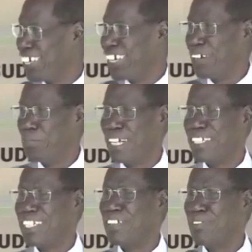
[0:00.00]
But
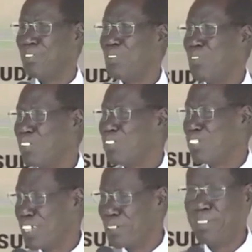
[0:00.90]
if we want to
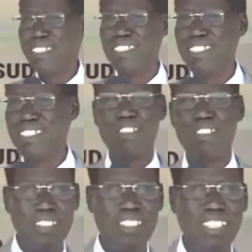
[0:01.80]
celebrate the
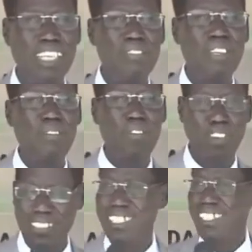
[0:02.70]
community, give him 1
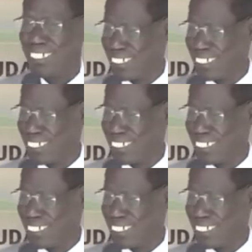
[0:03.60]
year.